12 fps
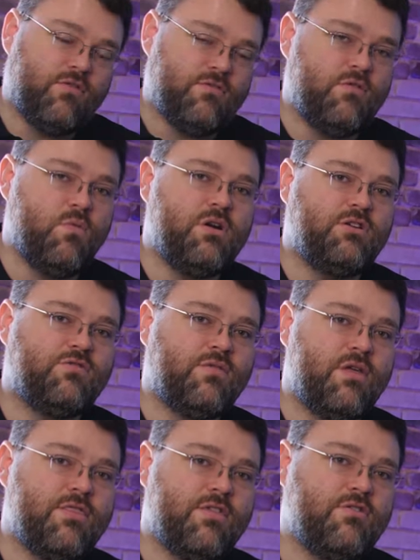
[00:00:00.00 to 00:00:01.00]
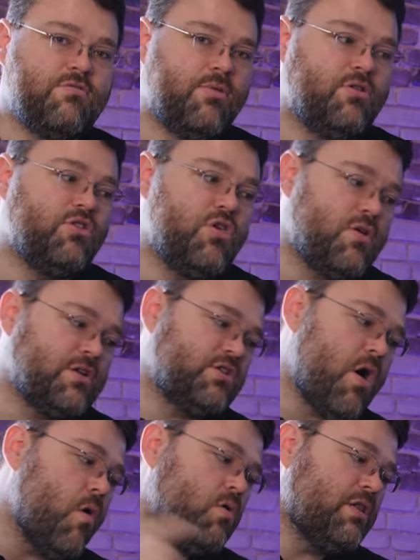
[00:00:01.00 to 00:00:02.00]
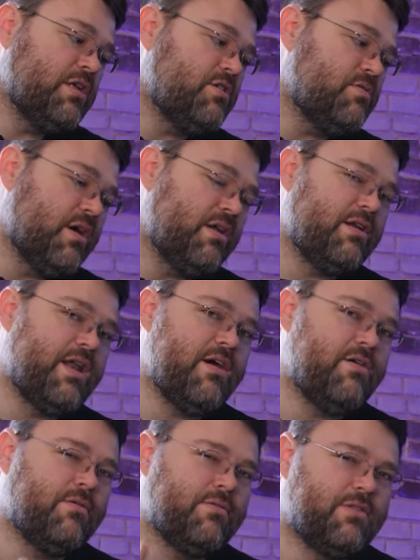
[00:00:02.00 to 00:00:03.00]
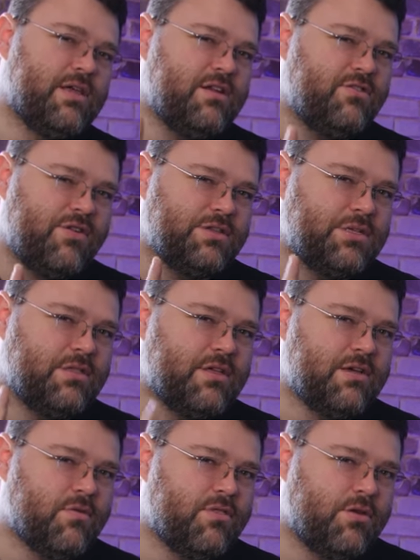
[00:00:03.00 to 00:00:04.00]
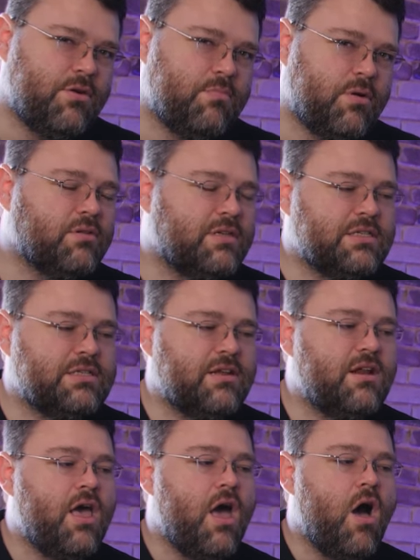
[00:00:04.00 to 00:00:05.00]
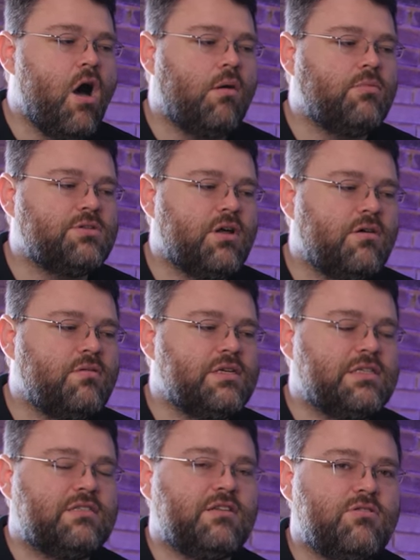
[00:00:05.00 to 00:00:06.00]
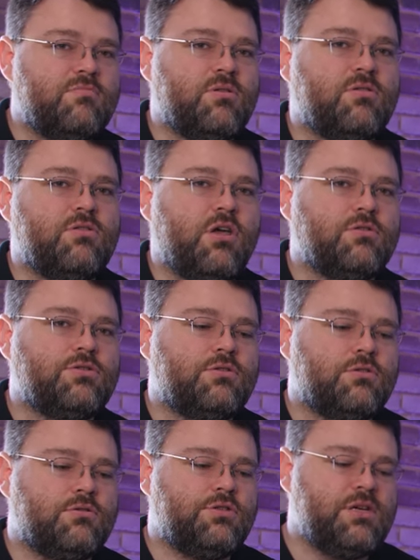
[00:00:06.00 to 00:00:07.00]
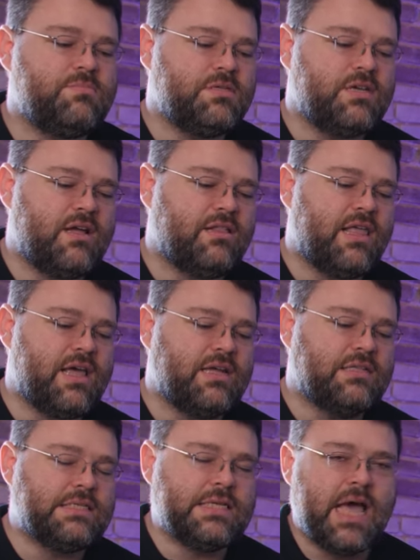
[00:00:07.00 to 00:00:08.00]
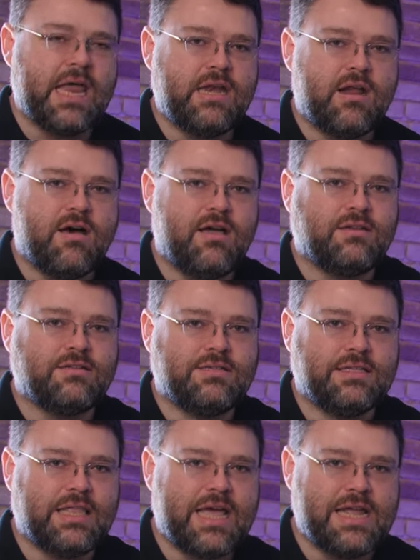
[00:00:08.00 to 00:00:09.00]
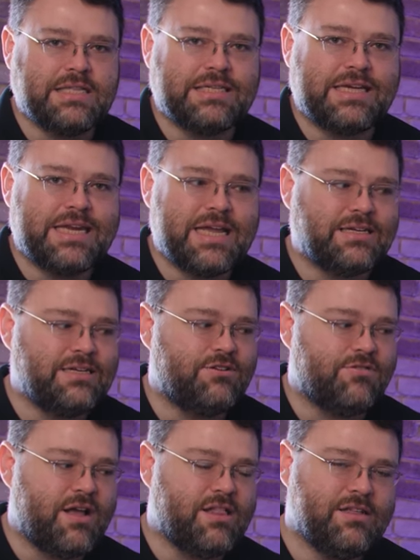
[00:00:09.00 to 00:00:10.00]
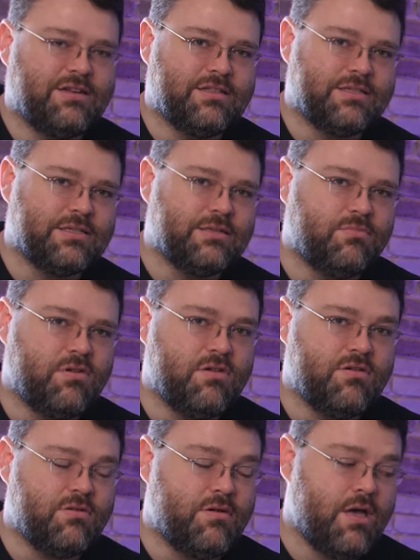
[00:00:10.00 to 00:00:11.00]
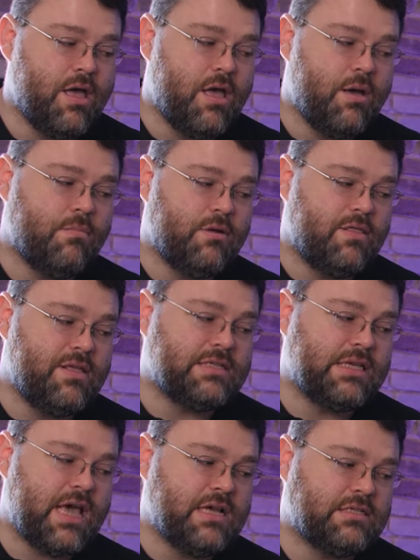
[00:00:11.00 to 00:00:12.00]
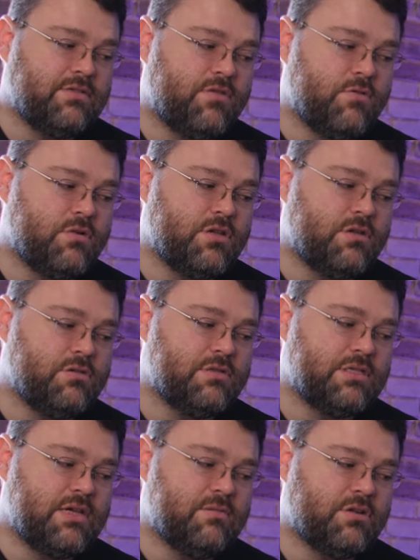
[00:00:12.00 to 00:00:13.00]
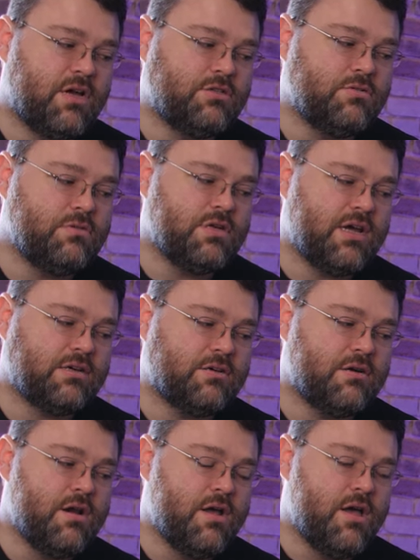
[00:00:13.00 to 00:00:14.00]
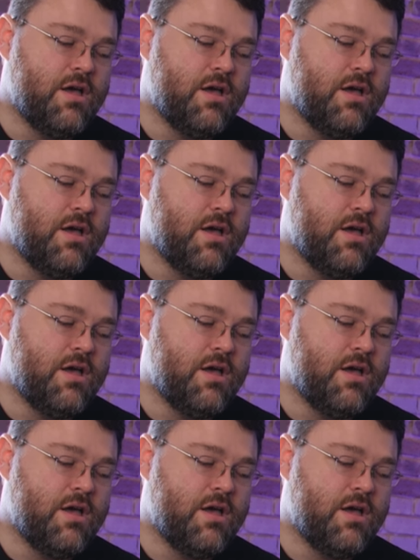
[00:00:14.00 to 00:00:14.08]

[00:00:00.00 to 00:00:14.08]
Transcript: so if you wanted to run Thunderbolt, you can totally do it. Now, the interesting thing with Thunderbolt is that Almost always, Thunderbolt goes through chipset lanes and not lanes connected directly to the CPU. But in this case, if you were to use the M.2 connector,